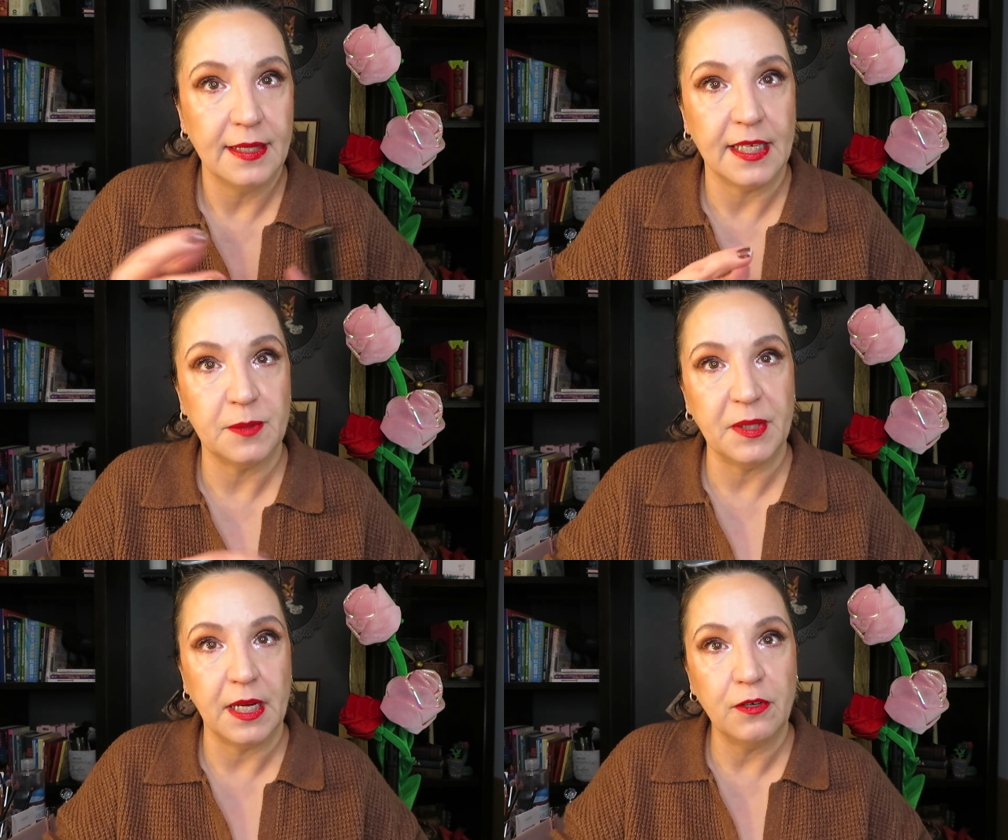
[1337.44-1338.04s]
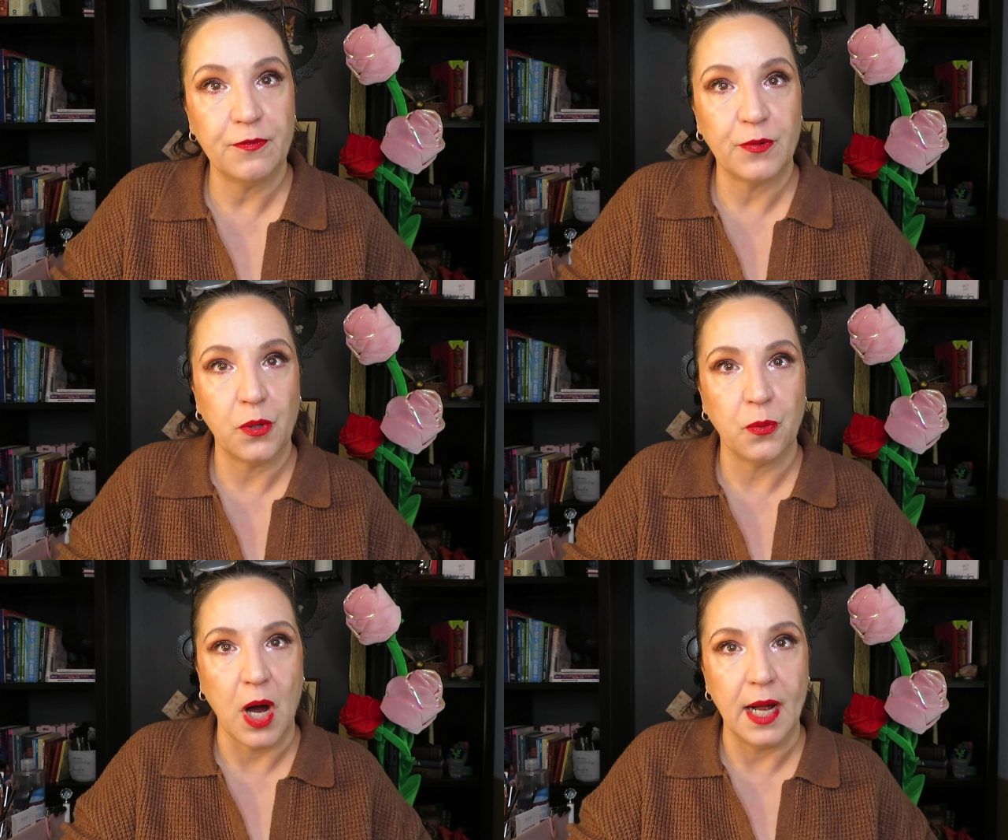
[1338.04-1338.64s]
that's been out
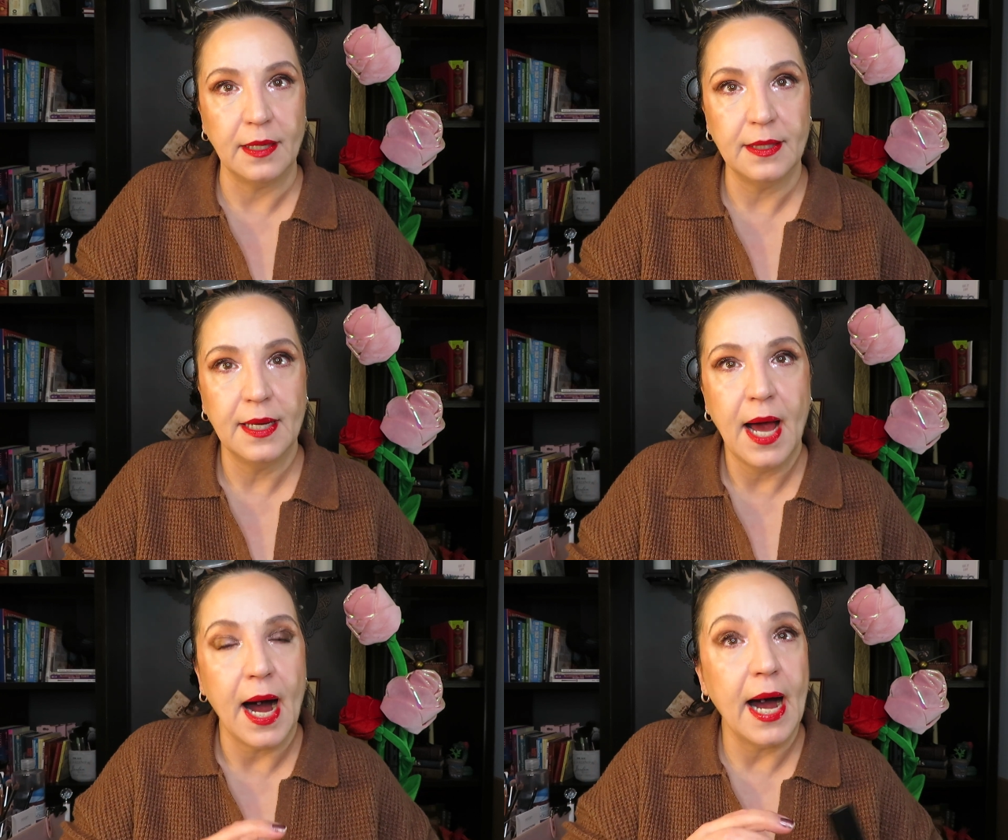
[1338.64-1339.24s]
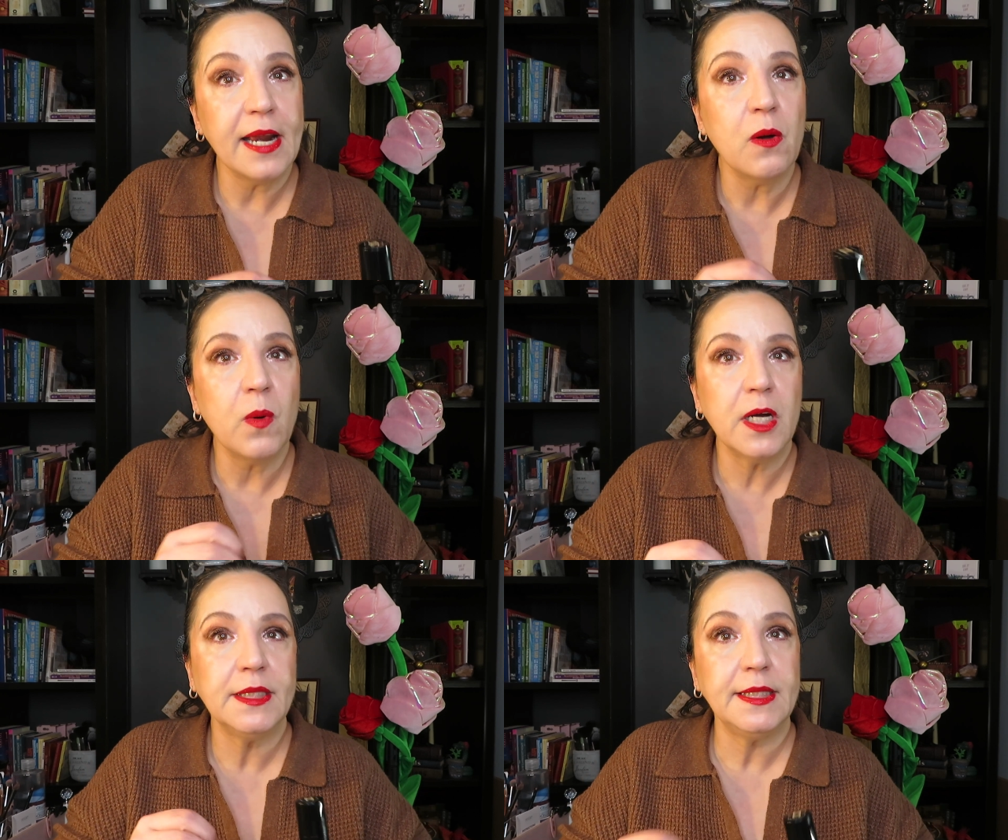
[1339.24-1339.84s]
for a while, I don't
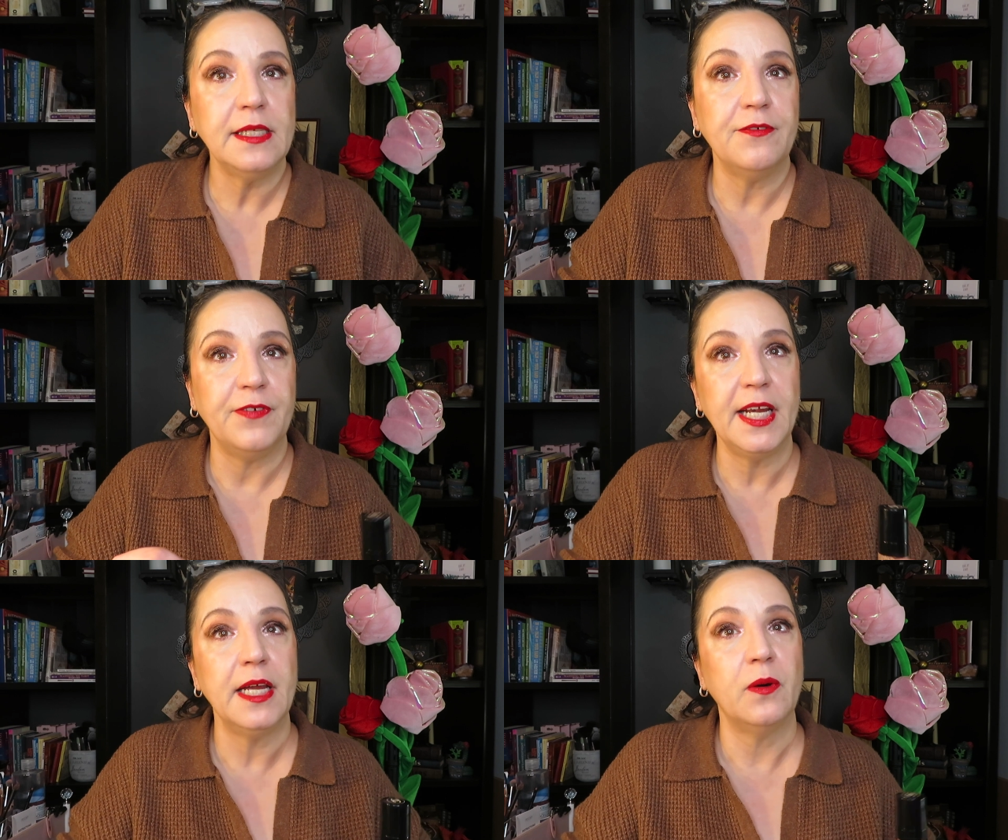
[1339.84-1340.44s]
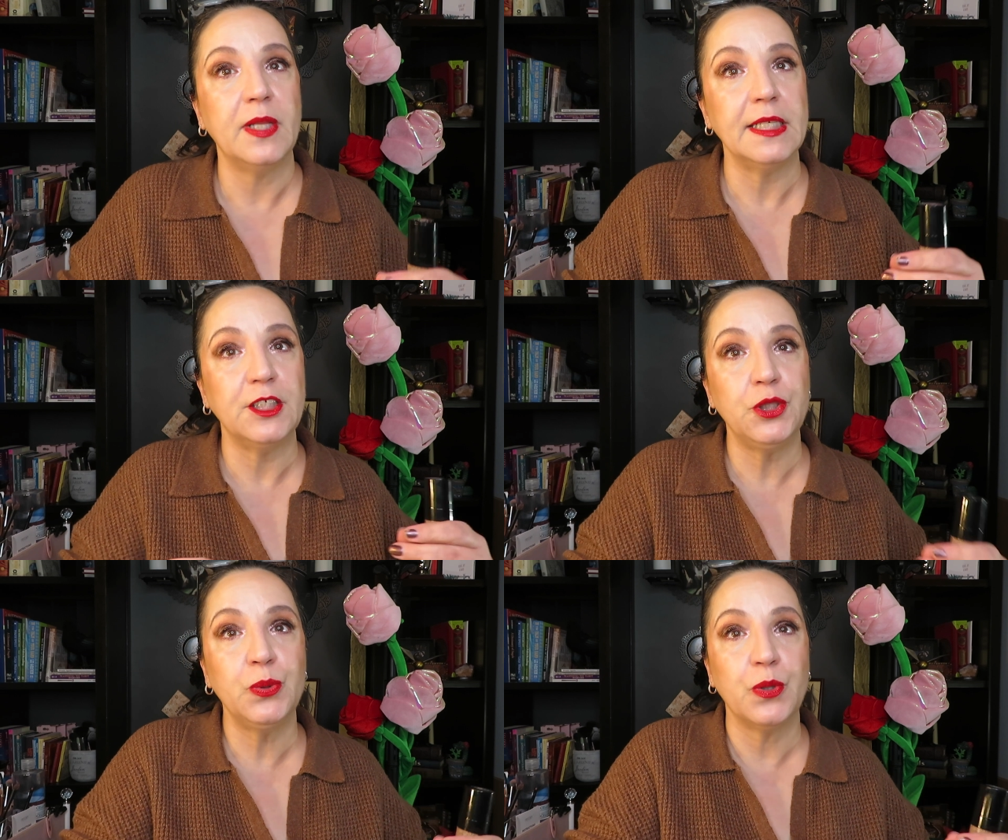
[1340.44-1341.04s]
want to see a video
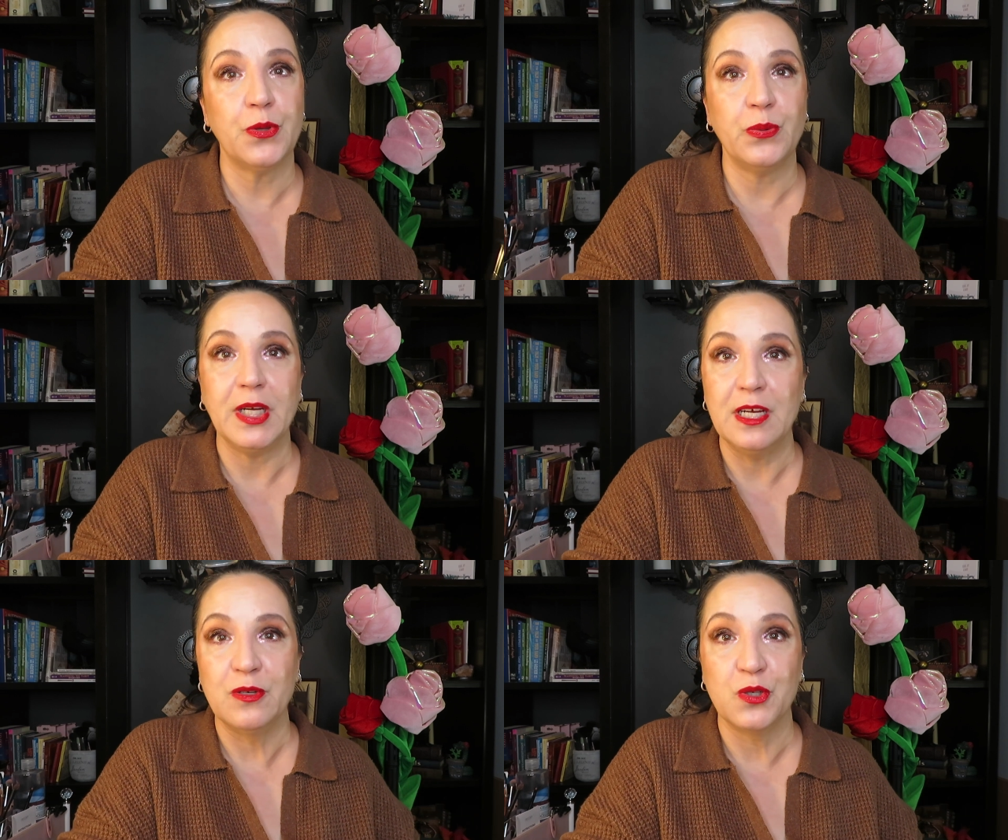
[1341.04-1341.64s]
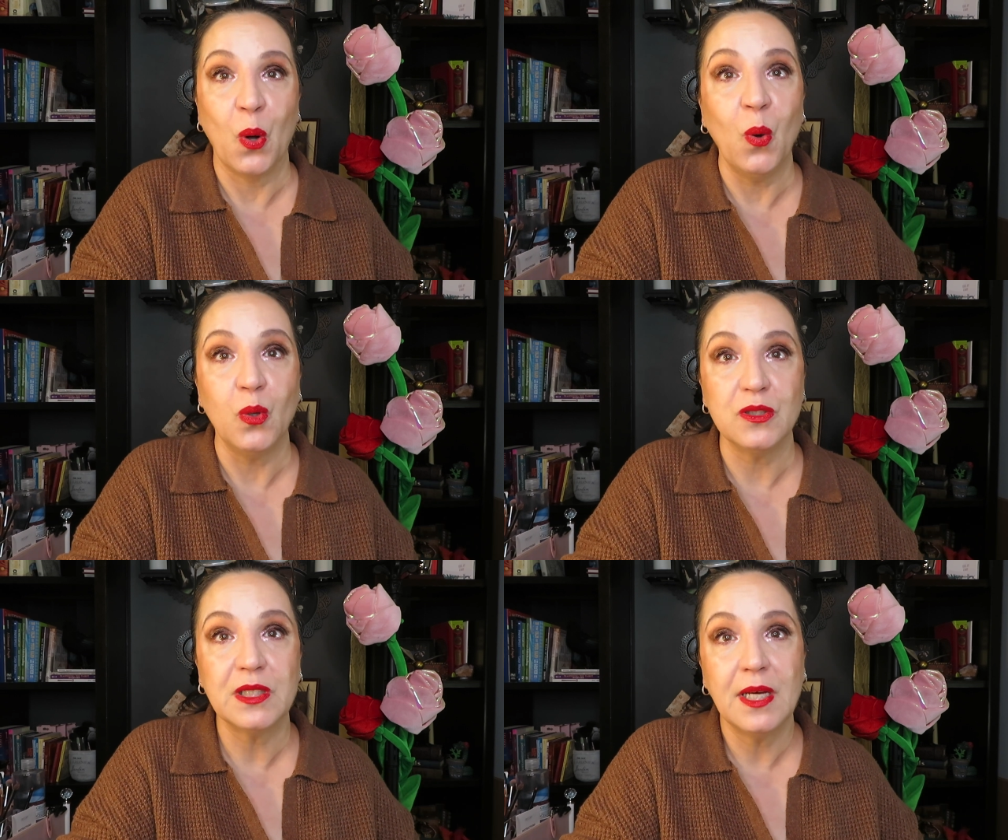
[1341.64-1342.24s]
that's 2 or 3 years
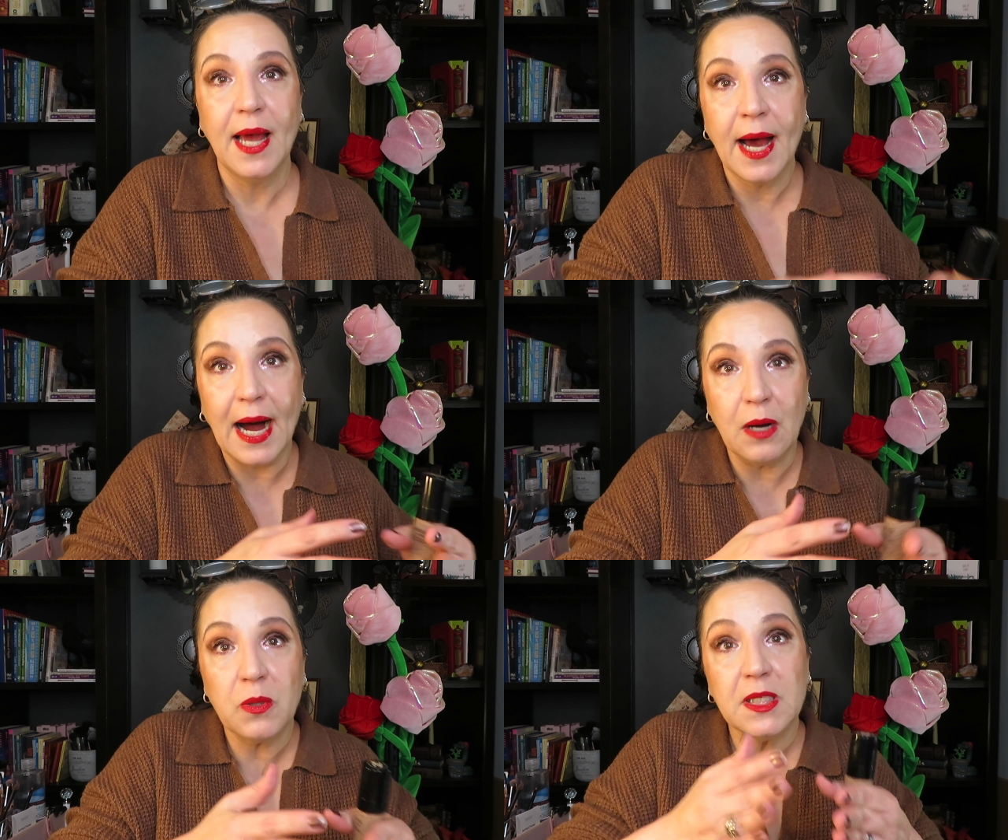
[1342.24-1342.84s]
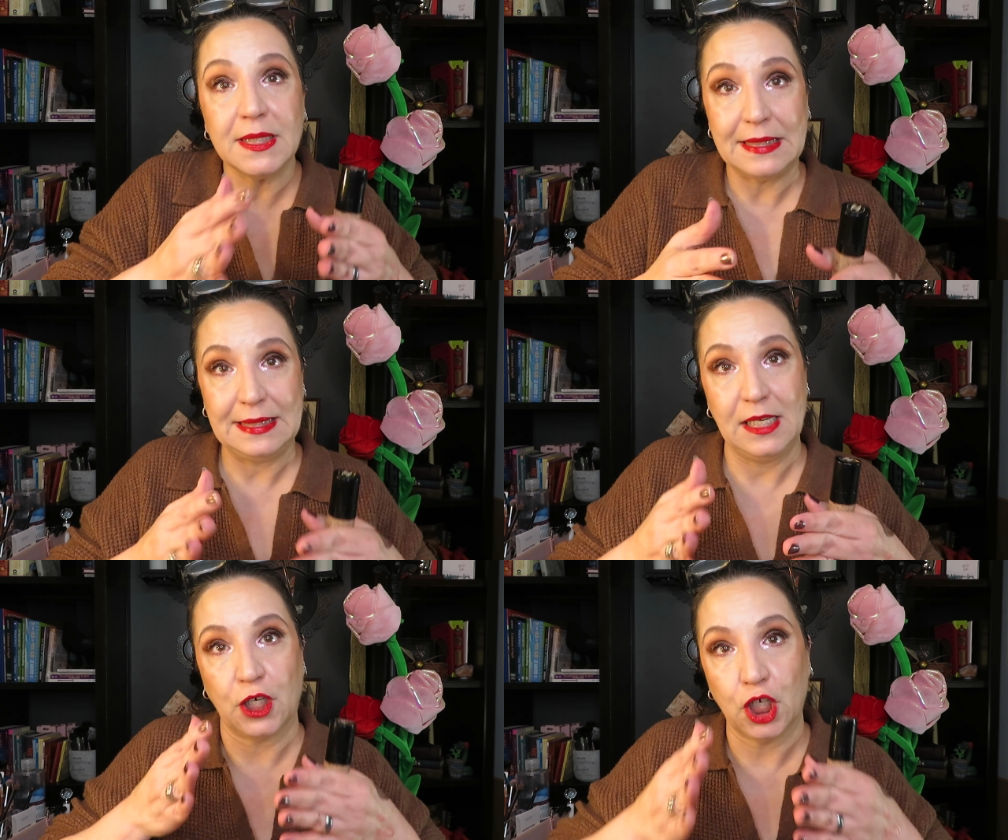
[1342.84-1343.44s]
old. I want to
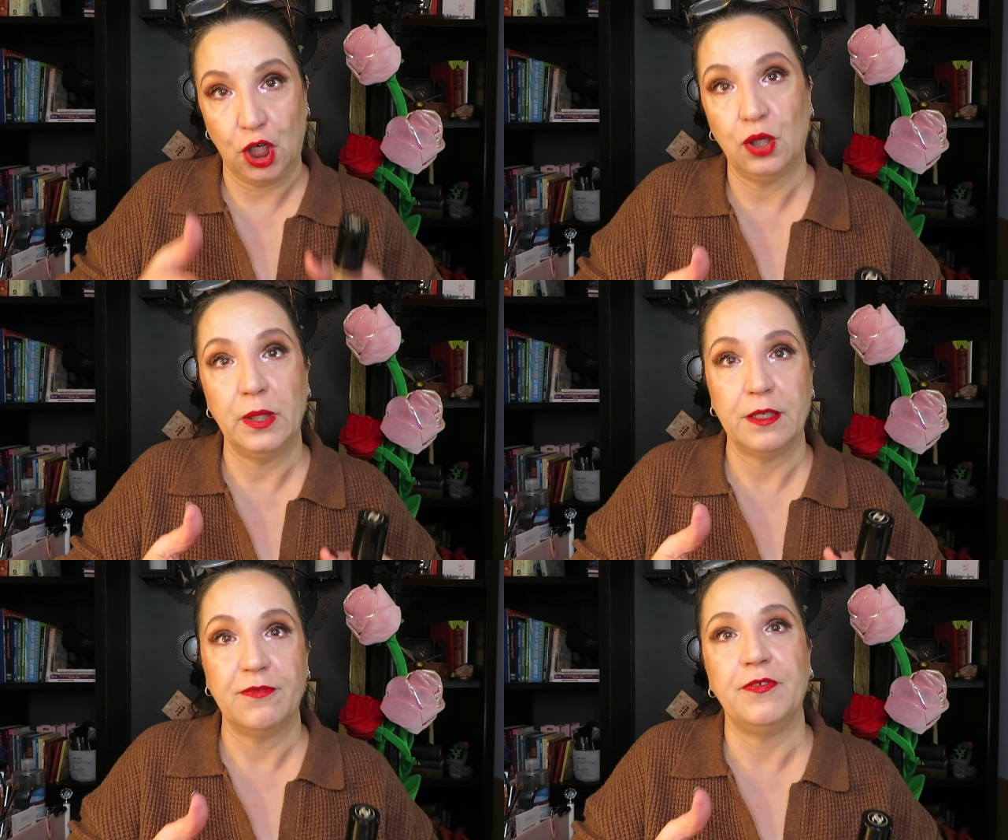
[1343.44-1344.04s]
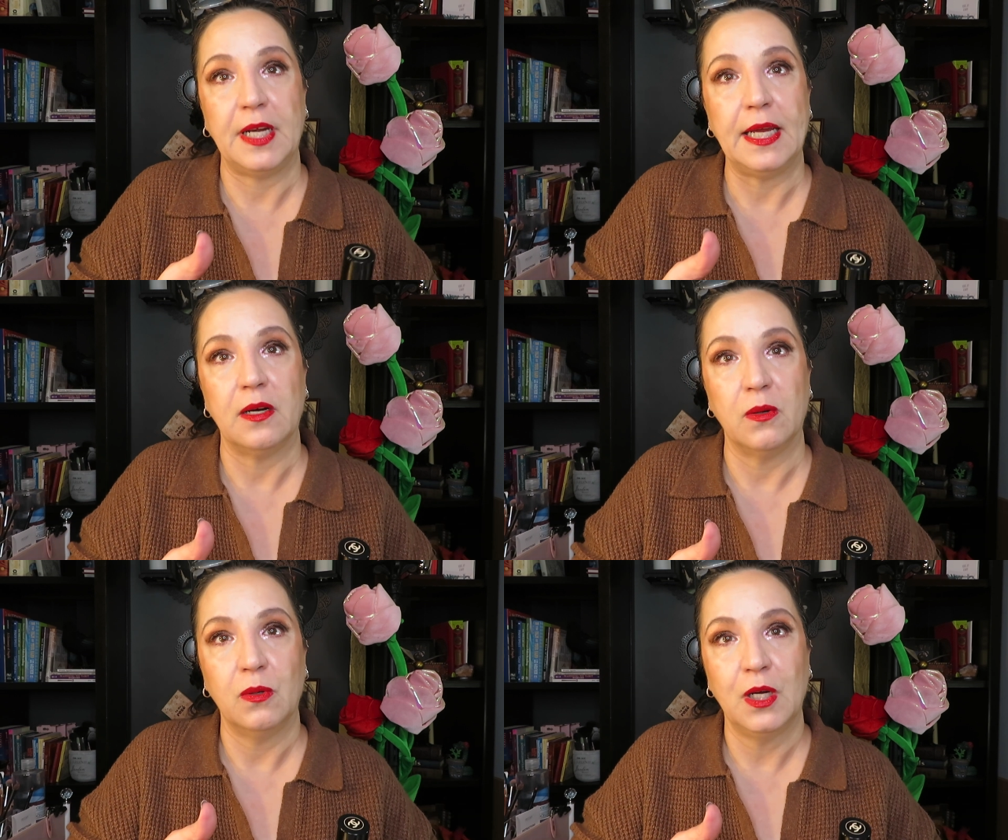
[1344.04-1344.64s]
see a current
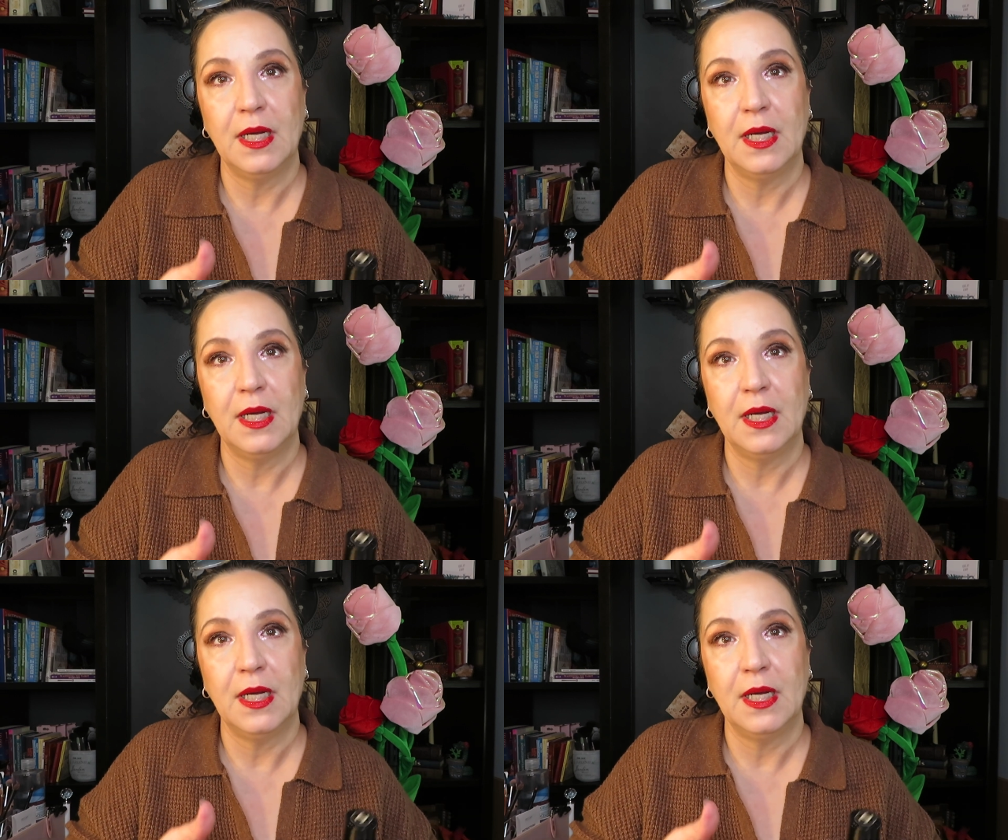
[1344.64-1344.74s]
video.